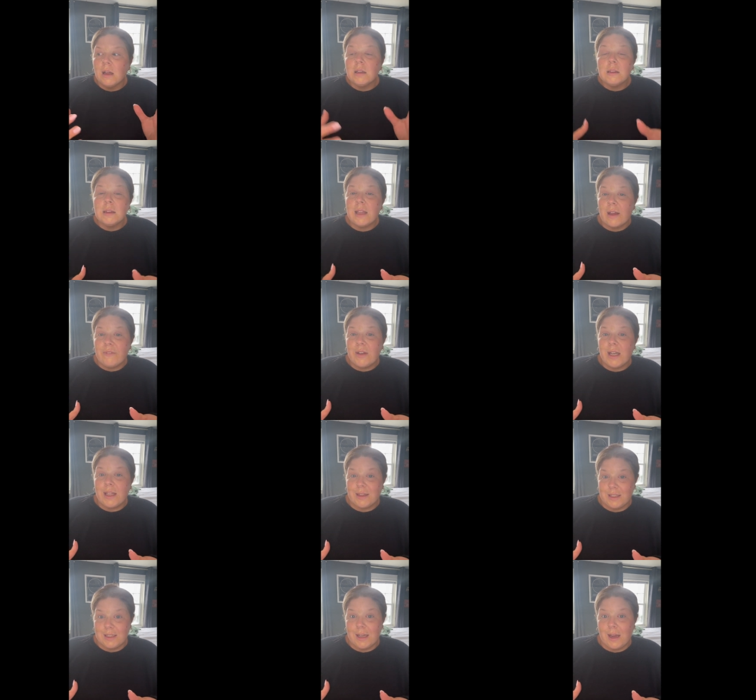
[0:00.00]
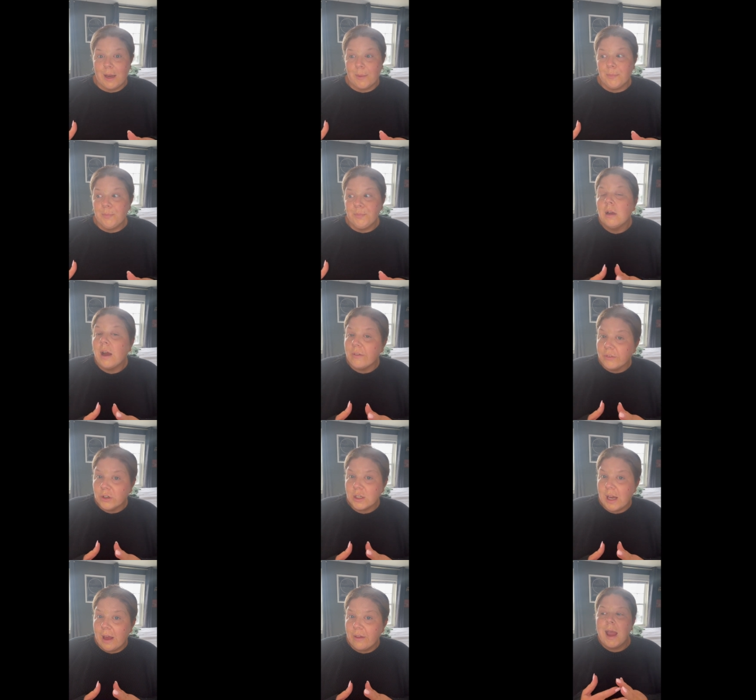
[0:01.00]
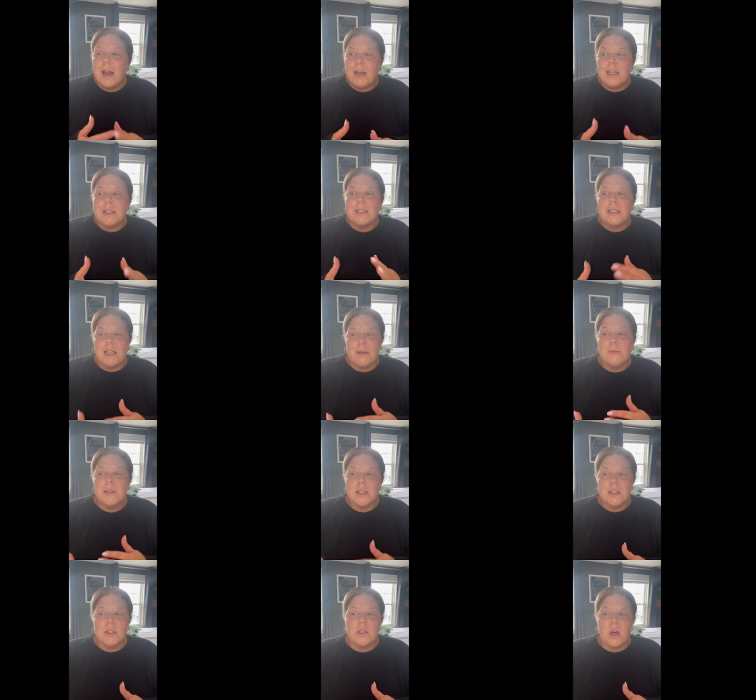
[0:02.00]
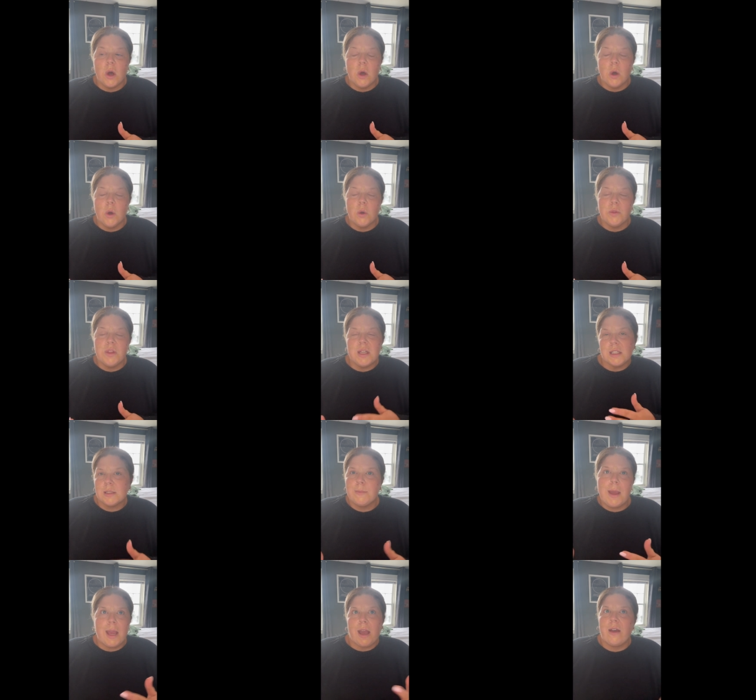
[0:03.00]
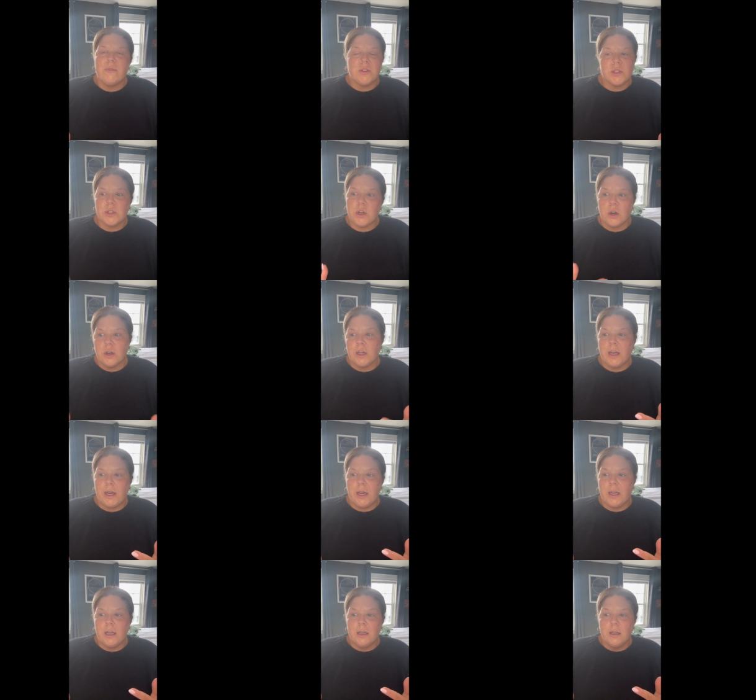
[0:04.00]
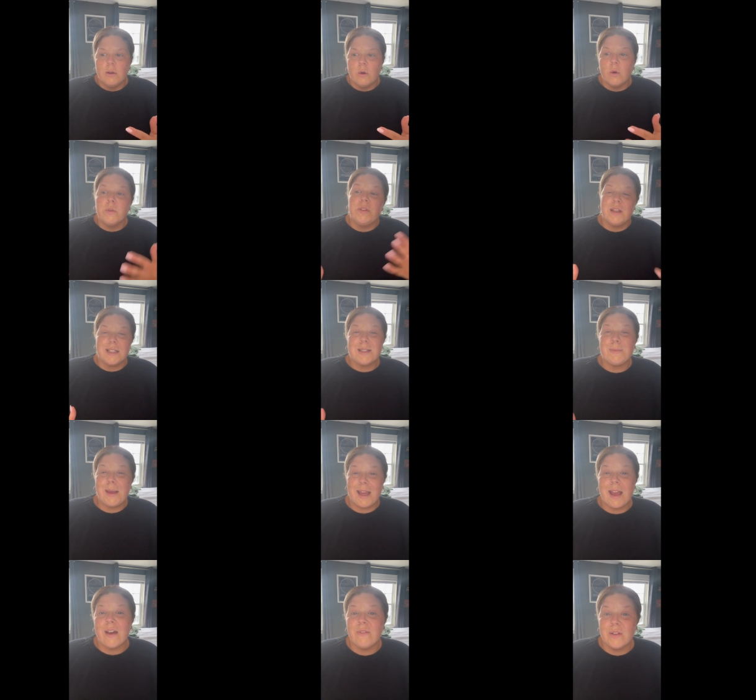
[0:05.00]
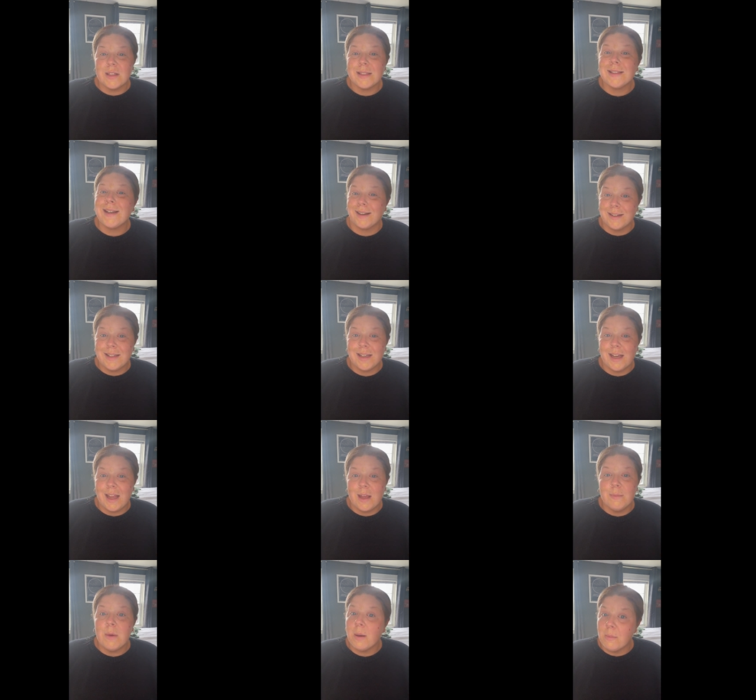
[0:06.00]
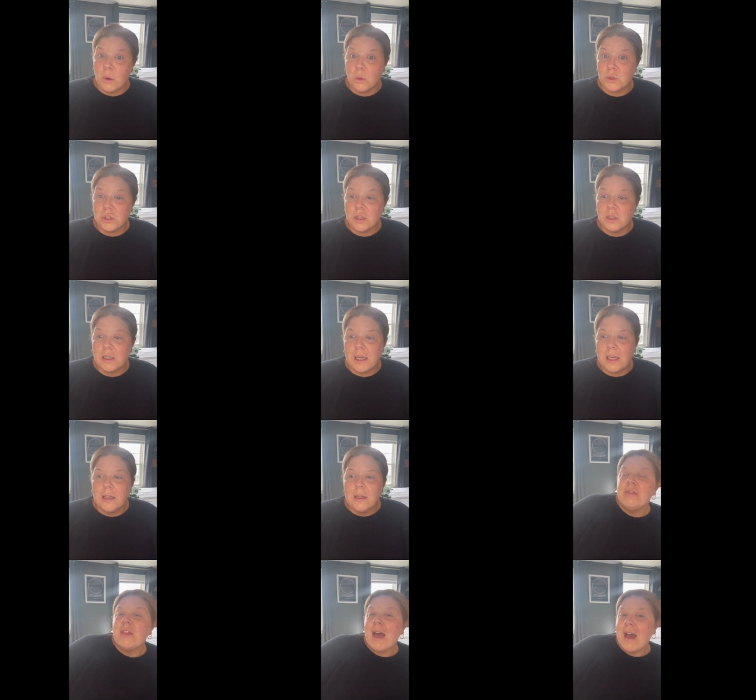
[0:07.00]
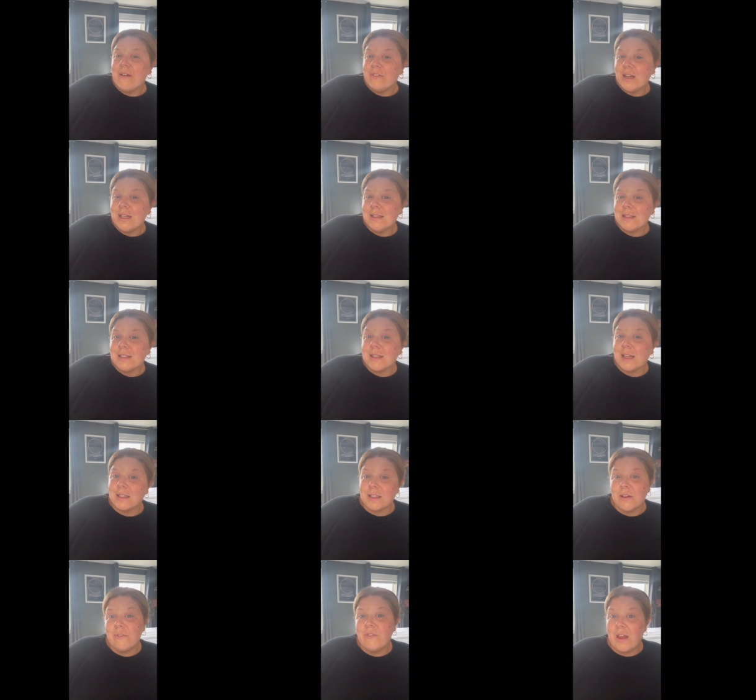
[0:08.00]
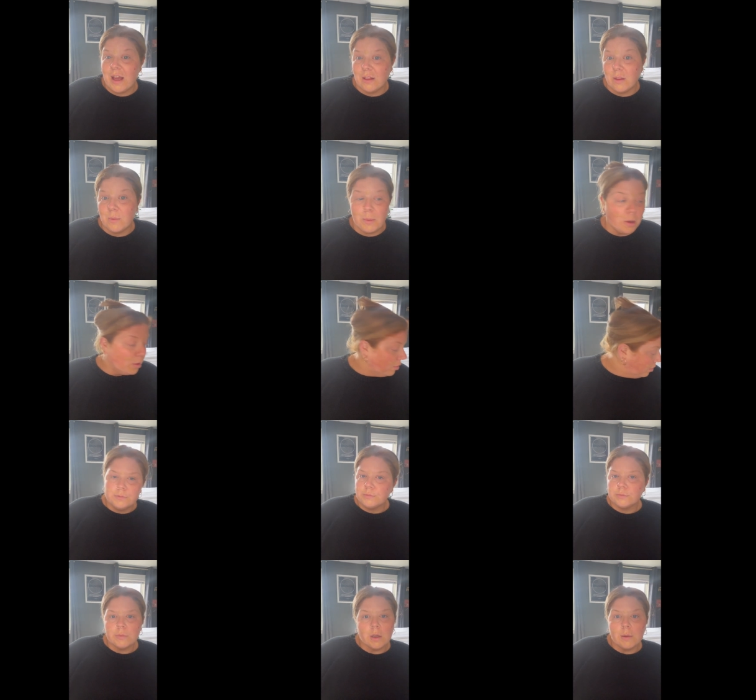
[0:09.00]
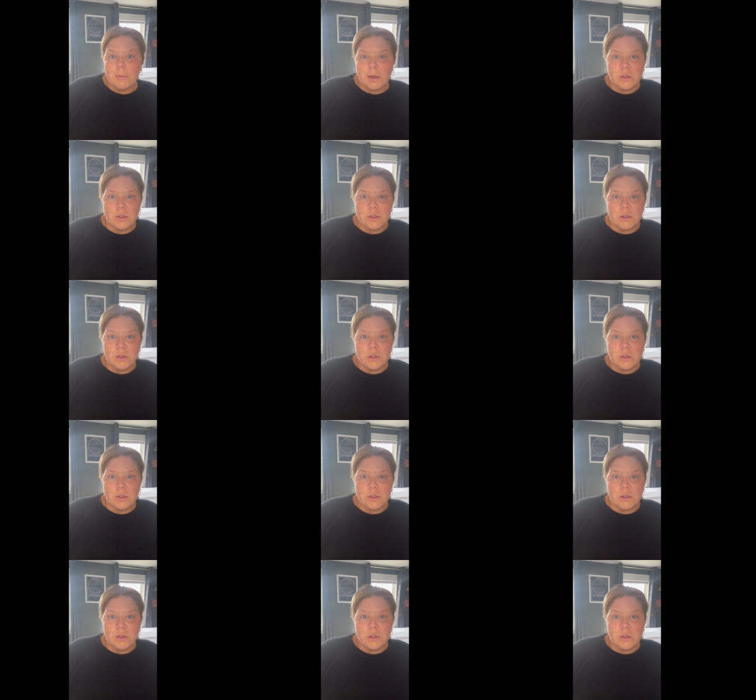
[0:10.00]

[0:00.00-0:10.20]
11 at the time of her death, and it seems as though this may have started or this may have stunted him emotionally. The evidence that's available my